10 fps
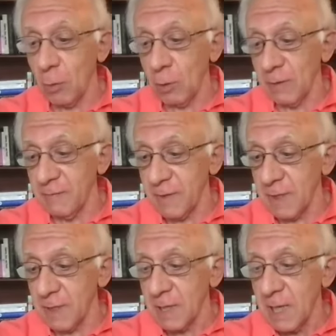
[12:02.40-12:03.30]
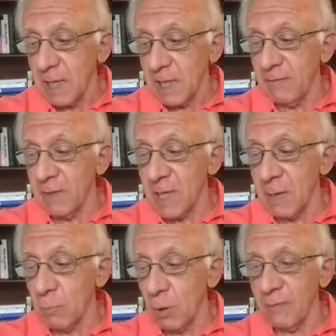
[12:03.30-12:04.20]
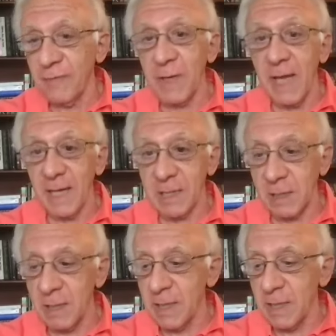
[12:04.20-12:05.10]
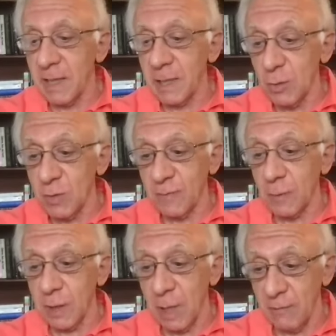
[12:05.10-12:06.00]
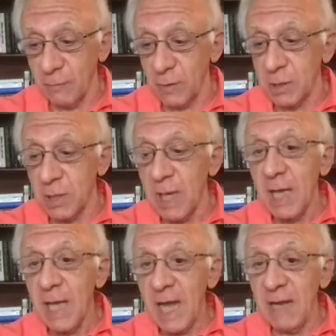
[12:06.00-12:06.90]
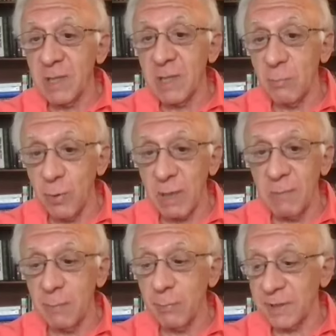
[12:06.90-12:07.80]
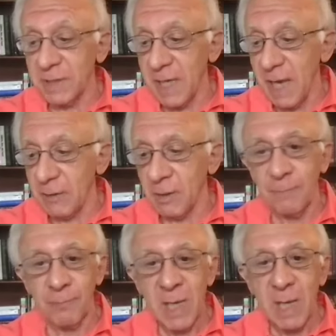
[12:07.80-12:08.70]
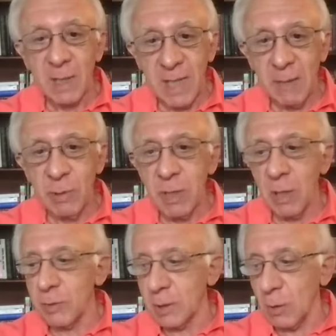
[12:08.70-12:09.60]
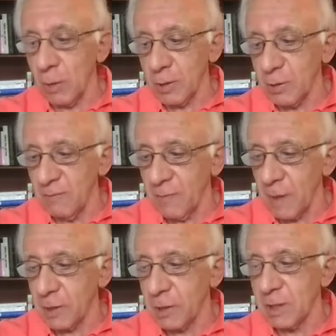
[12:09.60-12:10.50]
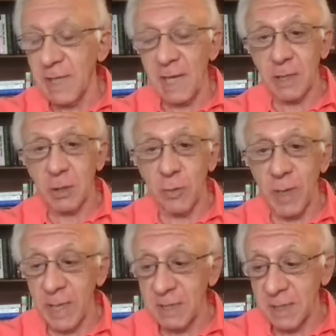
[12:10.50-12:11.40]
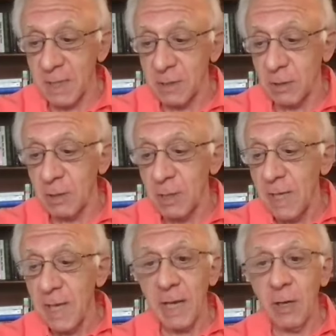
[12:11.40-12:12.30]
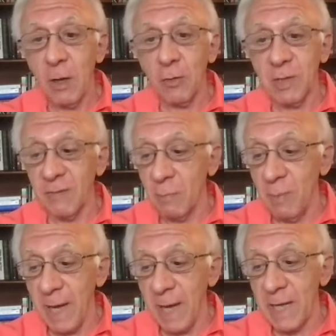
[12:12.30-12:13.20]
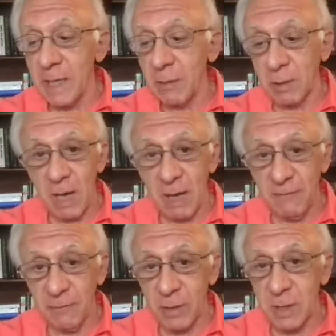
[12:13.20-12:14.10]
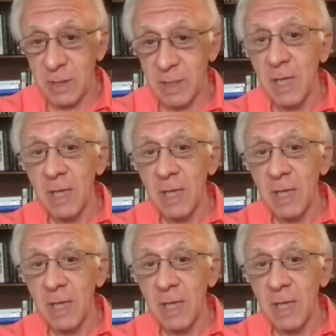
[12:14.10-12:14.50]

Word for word: all of these giving them often excellent and useful coverage, and even to bring people together. Labor Notes also functions as a training center and host of a biennial conference,